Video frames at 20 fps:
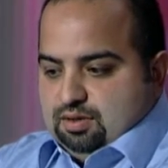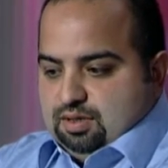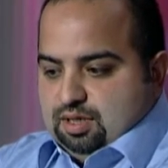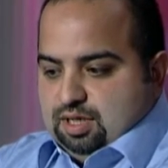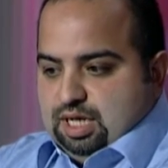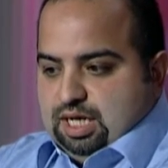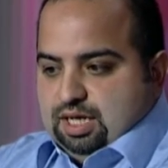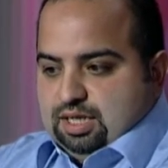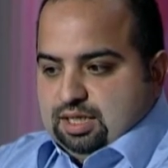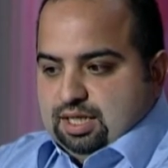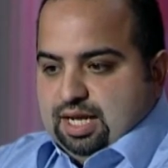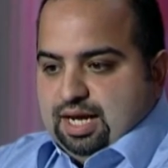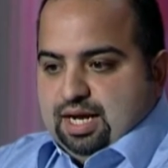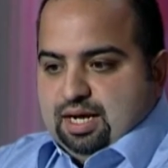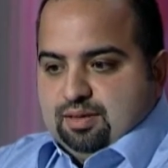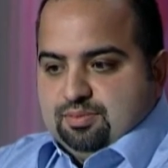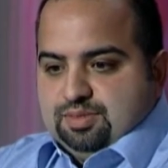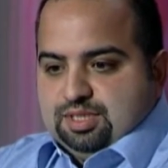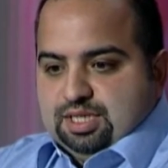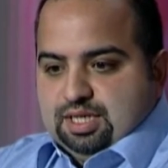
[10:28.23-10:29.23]
uh,
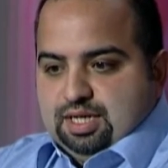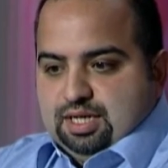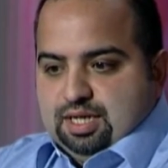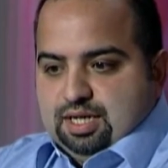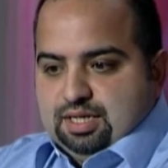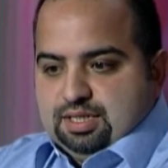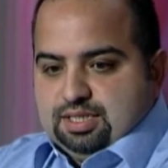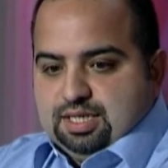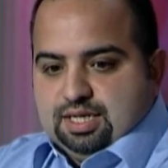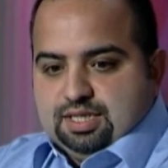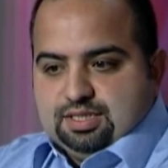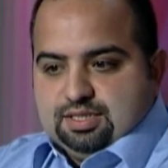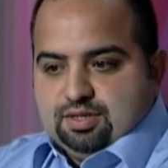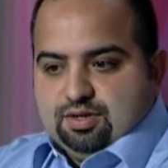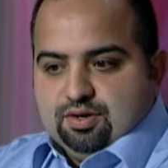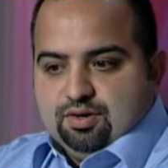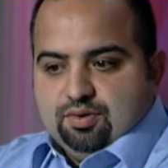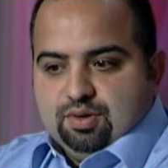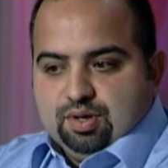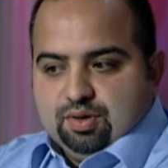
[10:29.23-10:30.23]
labs and, and tests that
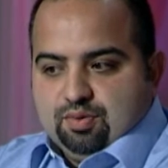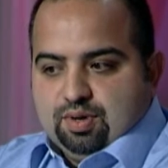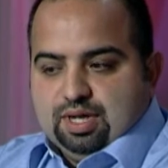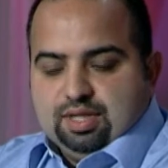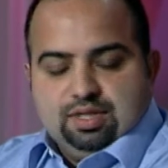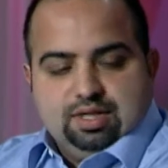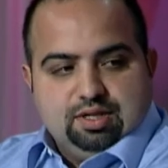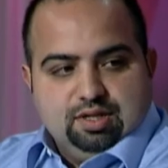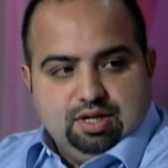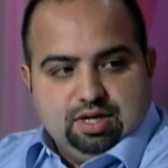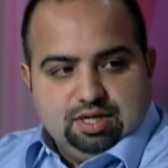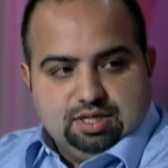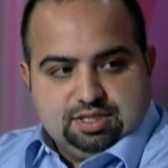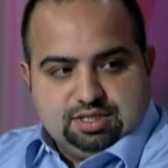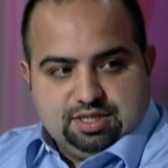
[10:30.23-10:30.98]
are going around the clock,